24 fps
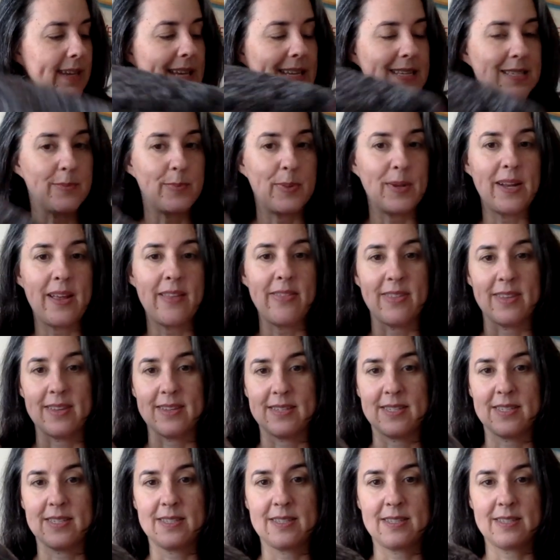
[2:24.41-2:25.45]
has been on
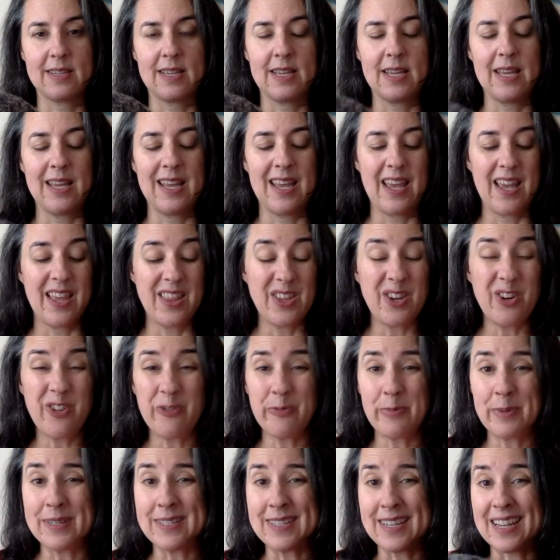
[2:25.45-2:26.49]
this. There
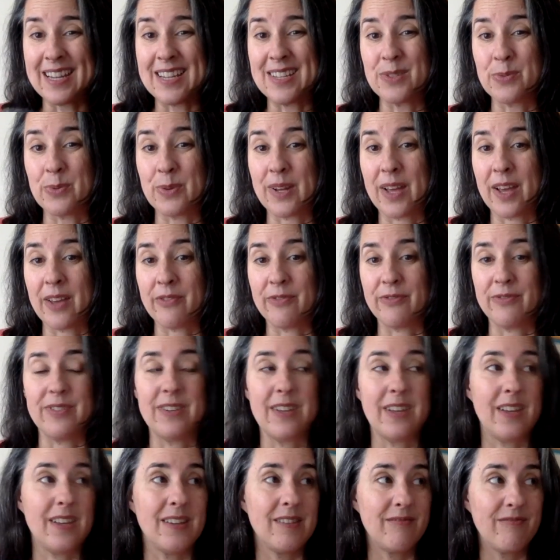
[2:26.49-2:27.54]
have been days when I've
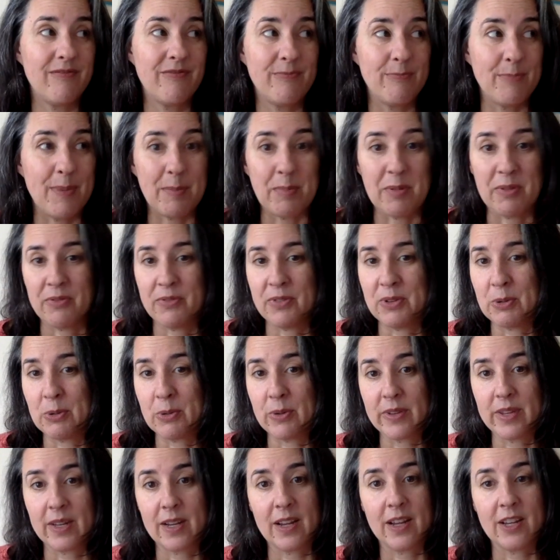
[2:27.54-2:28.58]
knit maybe fewer
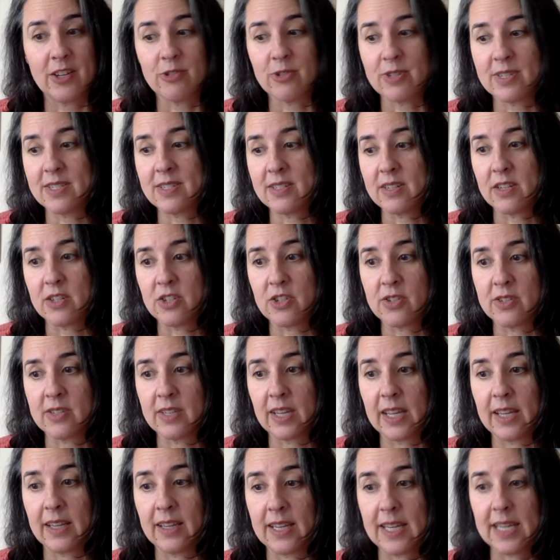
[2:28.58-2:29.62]
than 100 stitches
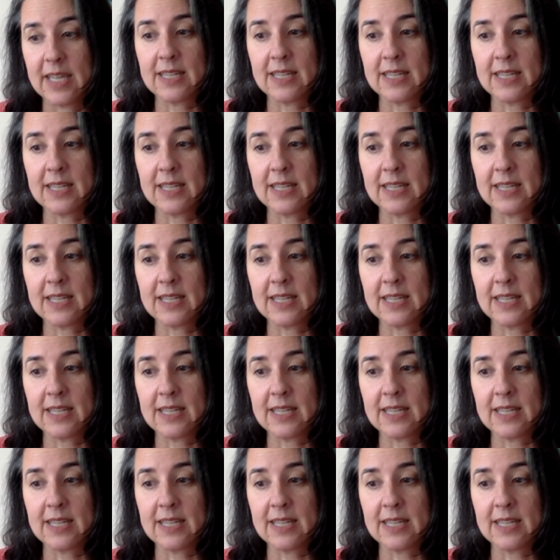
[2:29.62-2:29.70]
lately.